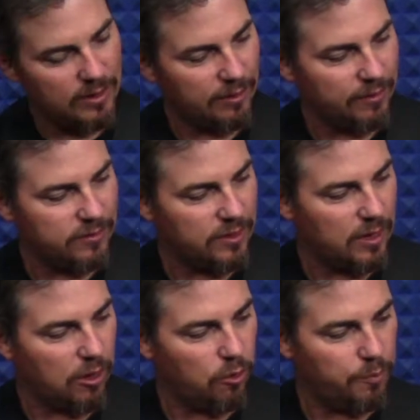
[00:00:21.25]
Now, there's an
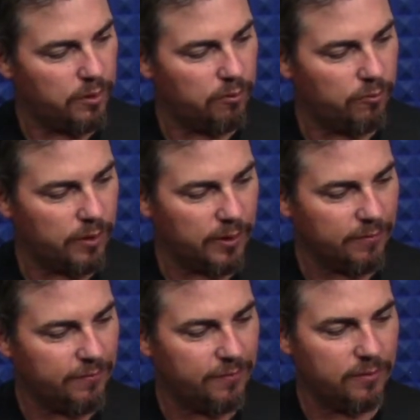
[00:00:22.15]
opening
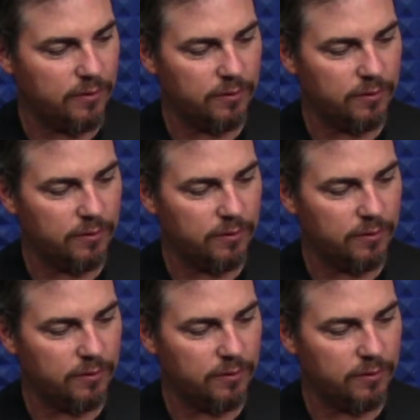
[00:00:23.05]
riff.